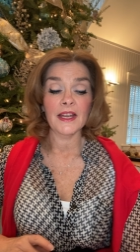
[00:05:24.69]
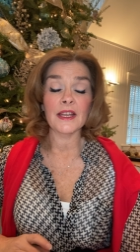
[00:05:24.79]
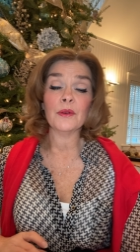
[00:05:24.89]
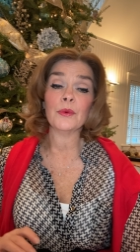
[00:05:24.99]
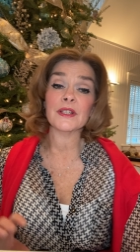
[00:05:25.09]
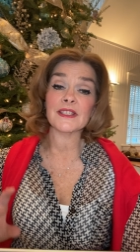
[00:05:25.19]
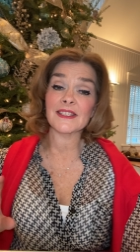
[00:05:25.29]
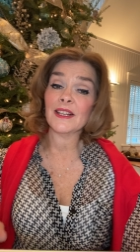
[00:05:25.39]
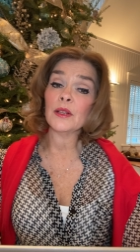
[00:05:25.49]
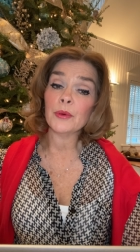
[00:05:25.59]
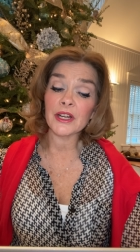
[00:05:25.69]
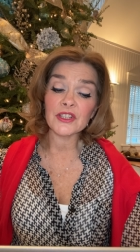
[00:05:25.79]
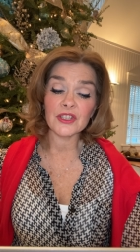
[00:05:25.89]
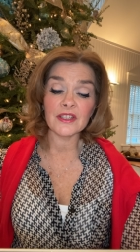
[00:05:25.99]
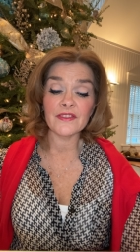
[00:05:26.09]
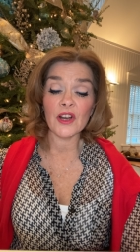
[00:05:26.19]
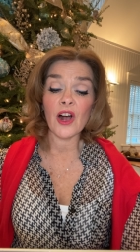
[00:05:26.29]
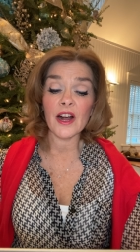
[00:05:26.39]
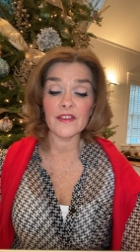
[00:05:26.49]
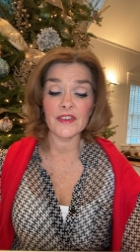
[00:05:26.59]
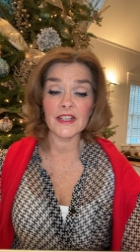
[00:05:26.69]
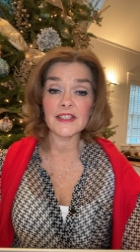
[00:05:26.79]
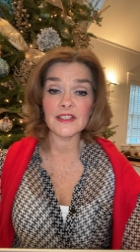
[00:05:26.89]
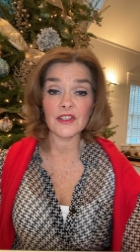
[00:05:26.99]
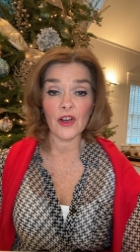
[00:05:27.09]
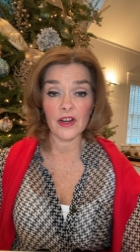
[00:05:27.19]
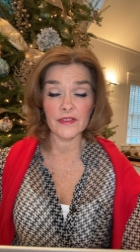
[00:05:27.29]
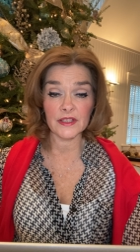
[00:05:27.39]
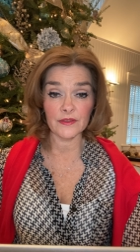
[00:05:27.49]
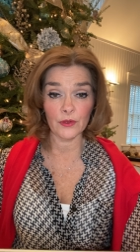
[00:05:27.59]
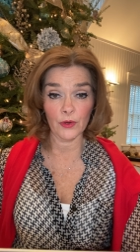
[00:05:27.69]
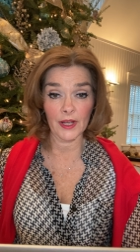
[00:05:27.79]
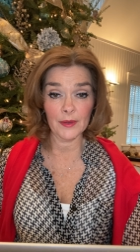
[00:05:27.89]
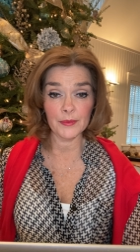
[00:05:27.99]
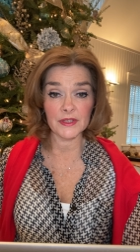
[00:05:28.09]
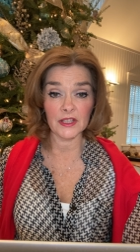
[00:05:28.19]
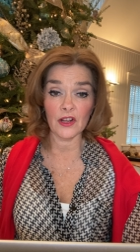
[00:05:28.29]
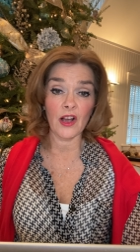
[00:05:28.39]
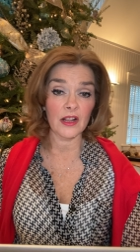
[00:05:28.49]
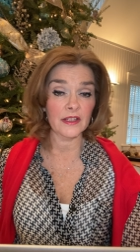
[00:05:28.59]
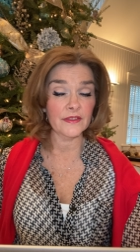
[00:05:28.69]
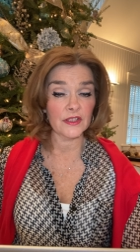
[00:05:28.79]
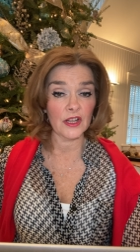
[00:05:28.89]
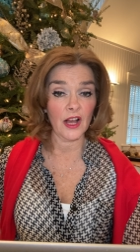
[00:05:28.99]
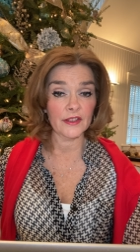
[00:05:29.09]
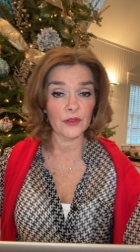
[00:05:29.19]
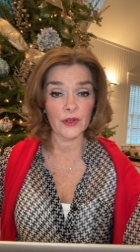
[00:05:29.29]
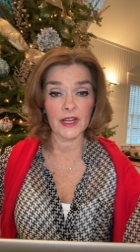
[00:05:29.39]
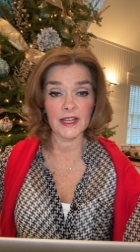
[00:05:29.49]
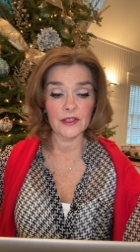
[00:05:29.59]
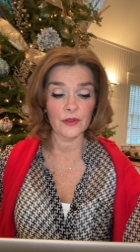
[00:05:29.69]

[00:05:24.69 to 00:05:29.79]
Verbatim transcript: It was a celebration of the harvest, the harvest of grapes and olives, not grain.